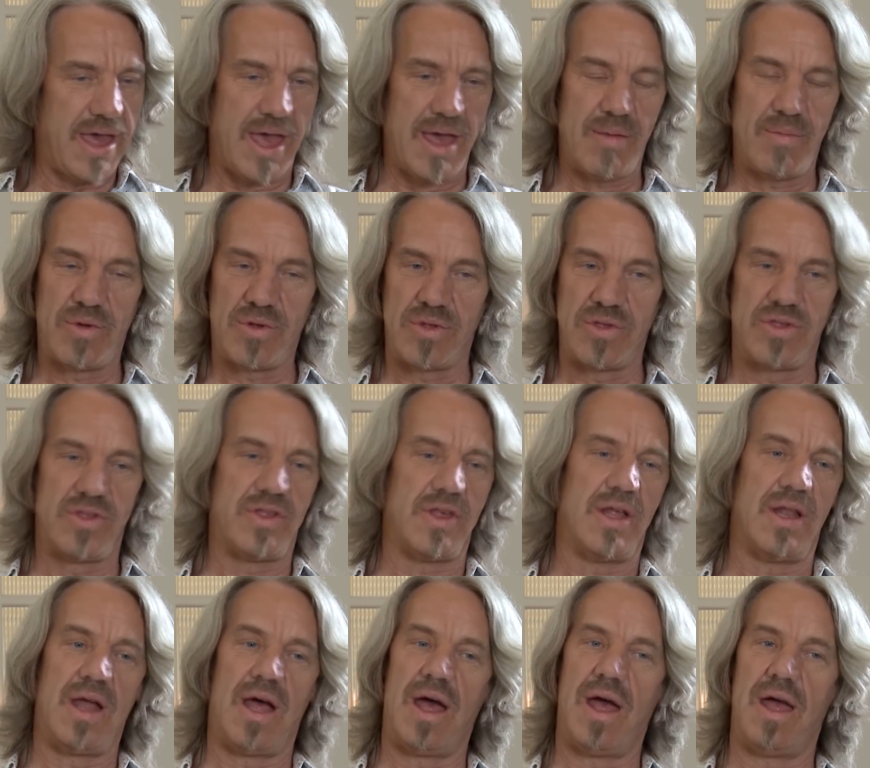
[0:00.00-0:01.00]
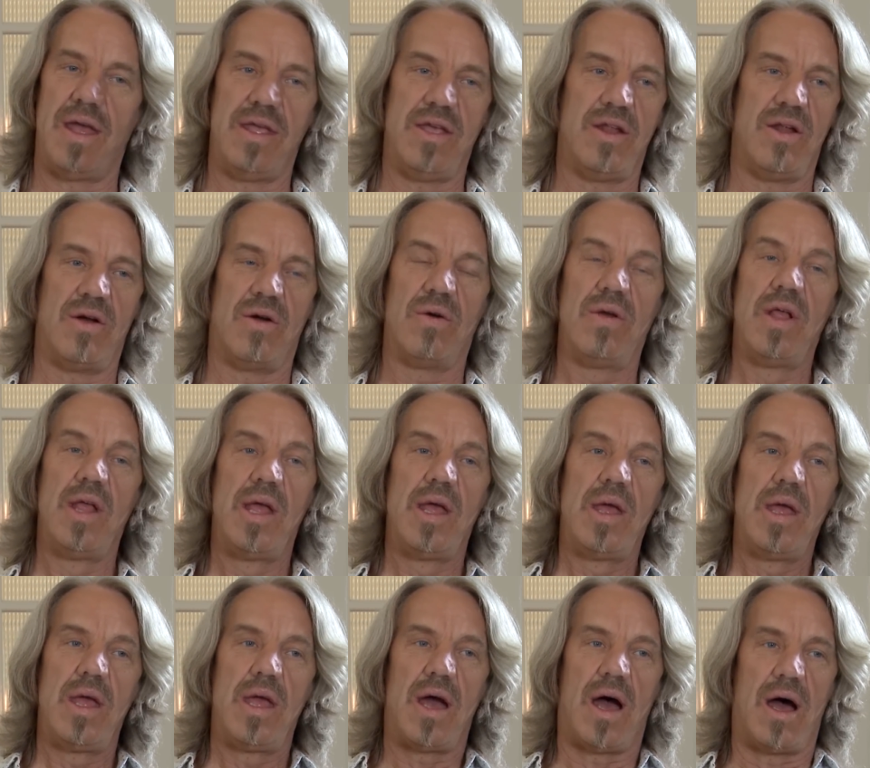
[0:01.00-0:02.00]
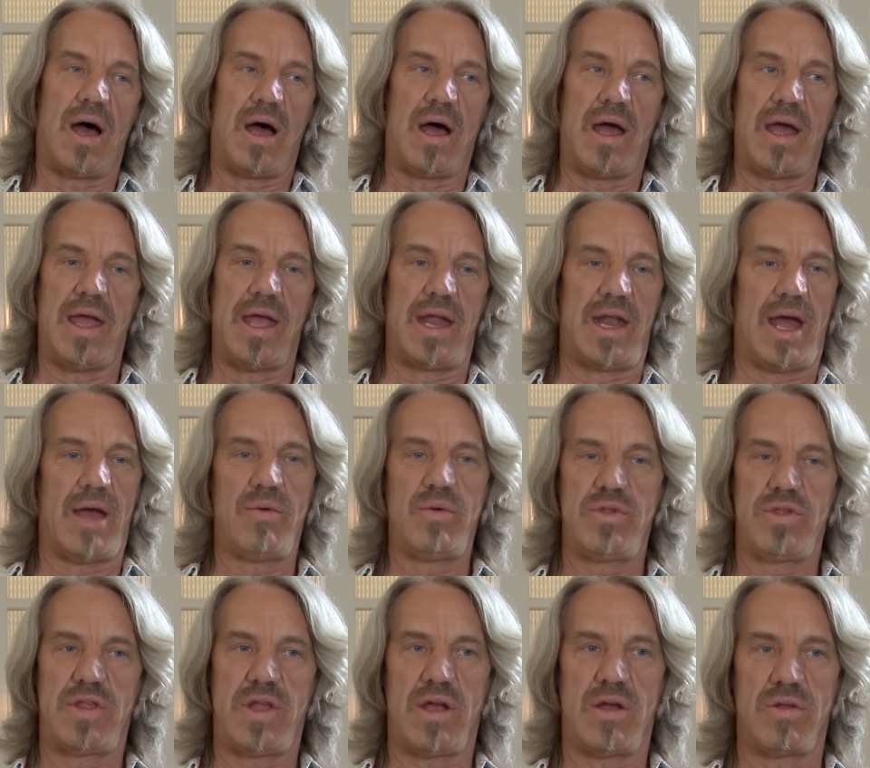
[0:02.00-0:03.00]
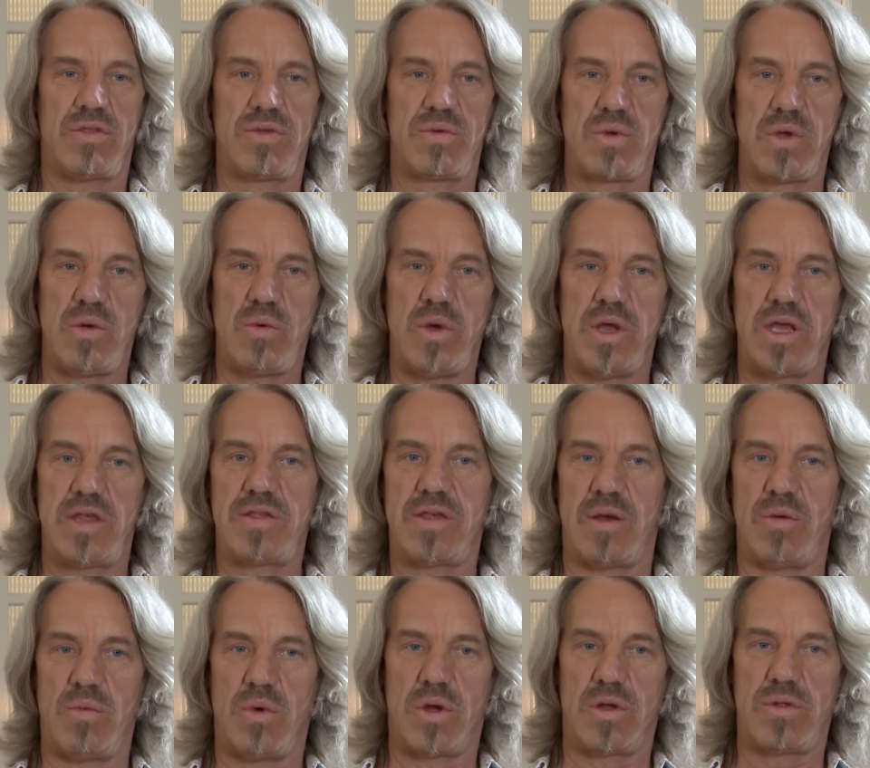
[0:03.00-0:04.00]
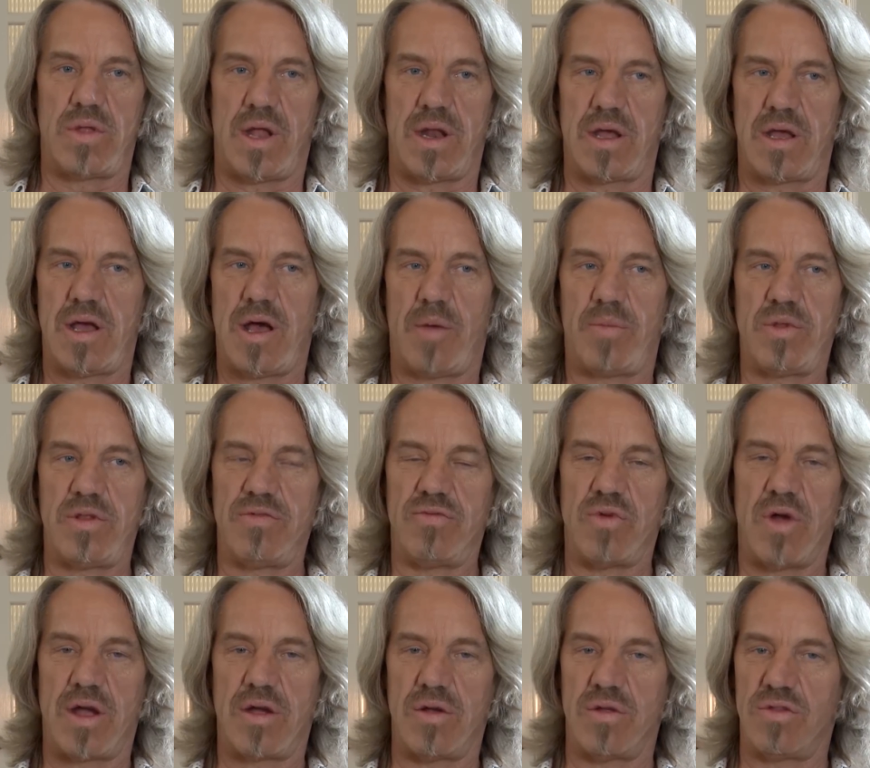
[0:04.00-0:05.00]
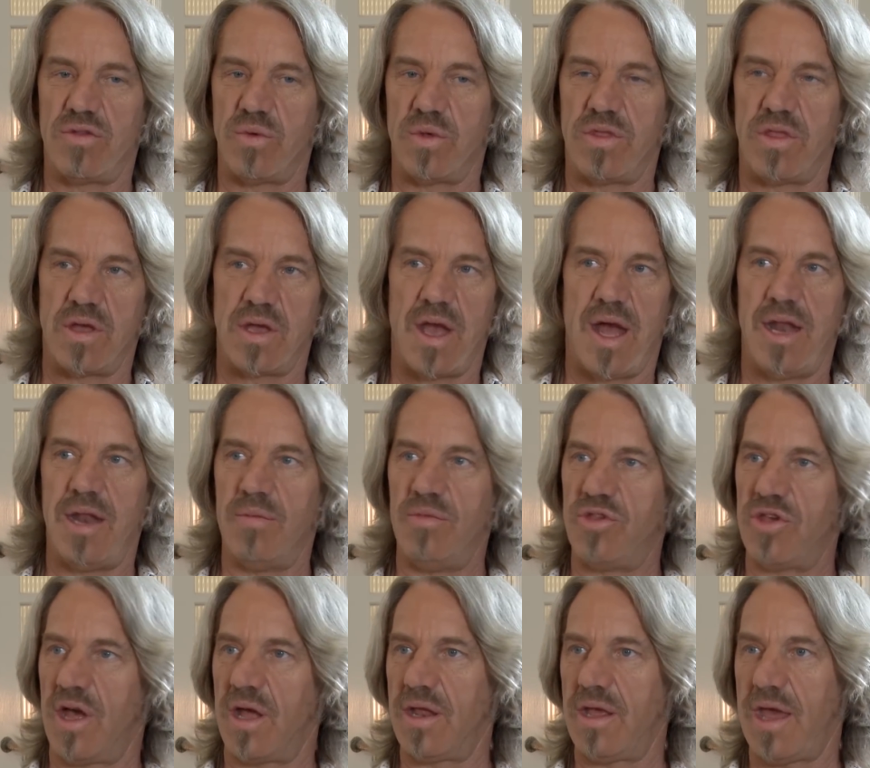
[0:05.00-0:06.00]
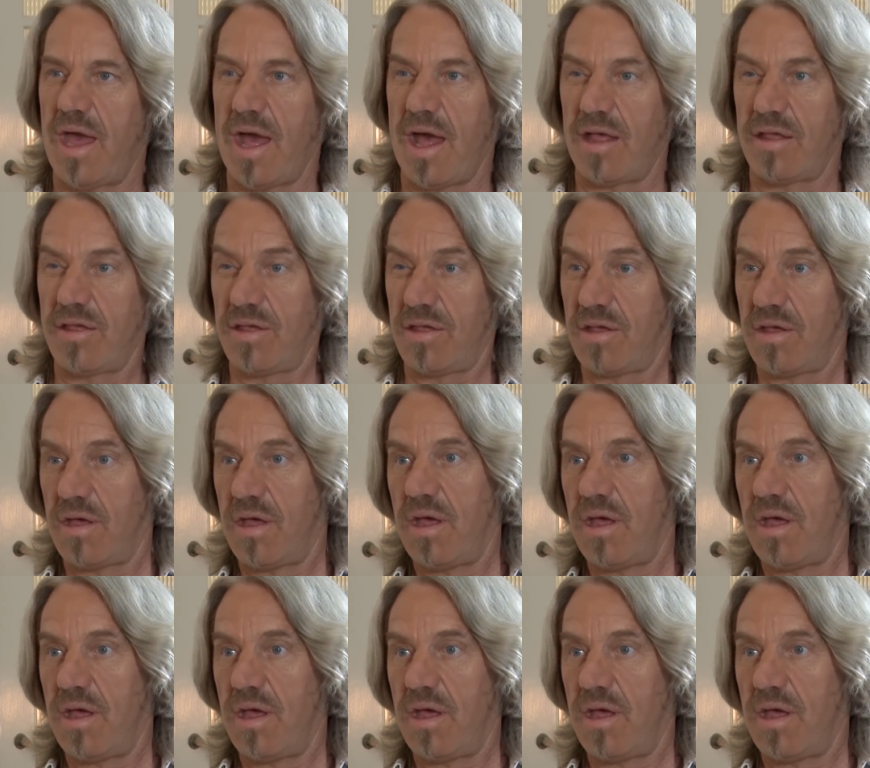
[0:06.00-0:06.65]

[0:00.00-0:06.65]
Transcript: cables, and I, you know, uh, and I was there three weeks. I worked on a couple of records with a guy named John Gass.